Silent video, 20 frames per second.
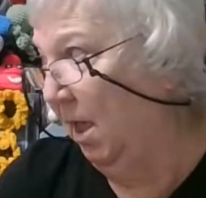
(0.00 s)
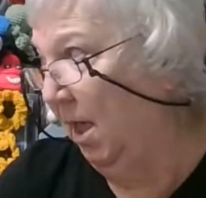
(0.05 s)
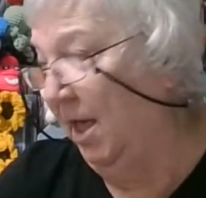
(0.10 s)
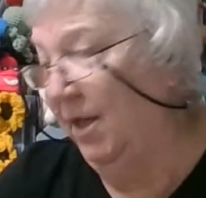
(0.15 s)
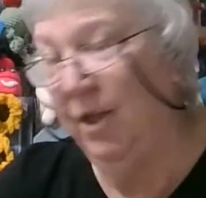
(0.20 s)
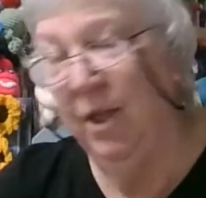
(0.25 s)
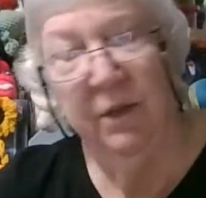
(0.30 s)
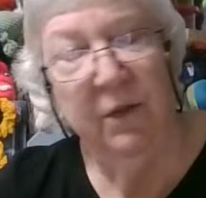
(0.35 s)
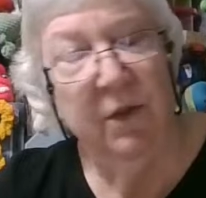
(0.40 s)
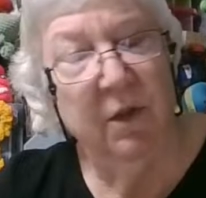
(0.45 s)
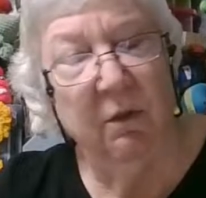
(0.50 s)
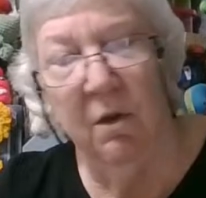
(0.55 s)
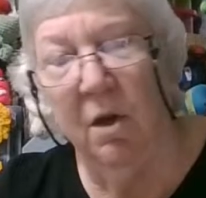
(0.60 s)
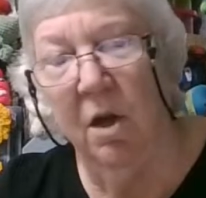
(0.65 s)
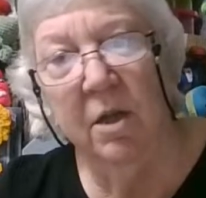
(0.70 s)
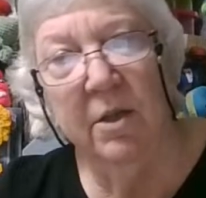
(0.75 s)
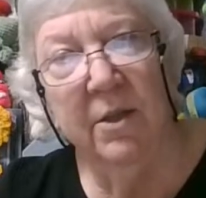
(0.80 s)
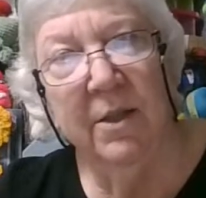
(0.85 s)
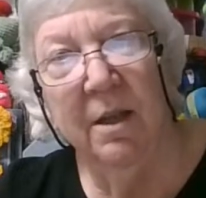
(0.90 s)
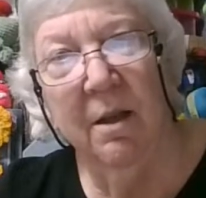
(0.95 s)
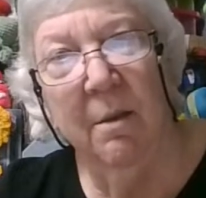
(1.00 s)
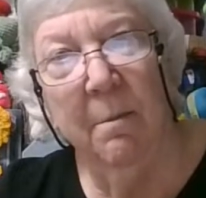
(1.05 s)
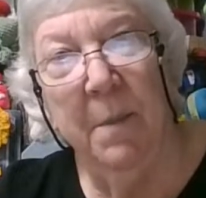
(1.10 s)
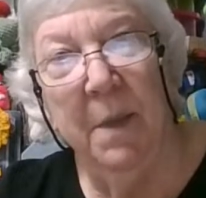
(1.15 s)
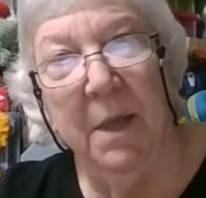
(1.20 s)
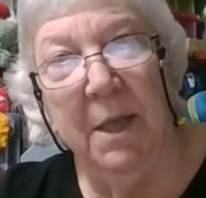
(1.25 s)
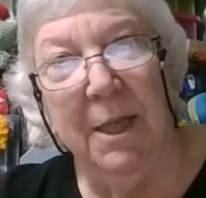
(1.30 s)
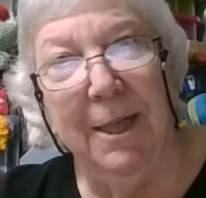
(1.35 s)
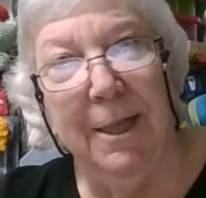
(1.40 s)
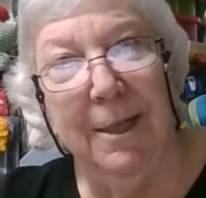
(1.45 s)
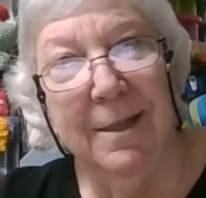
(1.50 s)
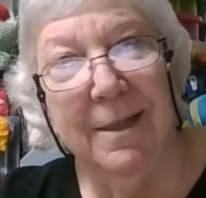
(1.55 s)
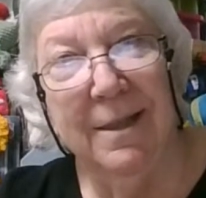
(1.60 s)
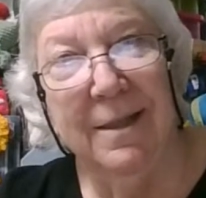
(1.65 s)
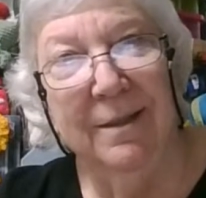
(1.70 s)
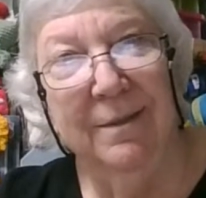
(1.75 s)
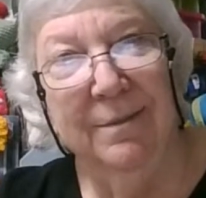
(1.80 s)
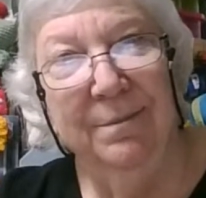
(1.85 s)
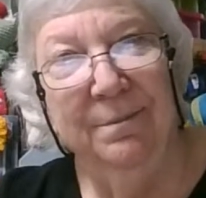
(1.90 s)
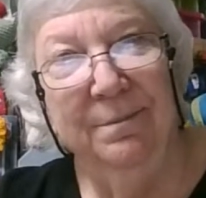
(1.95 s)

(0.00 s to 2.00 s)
and yet they're all some bunnies.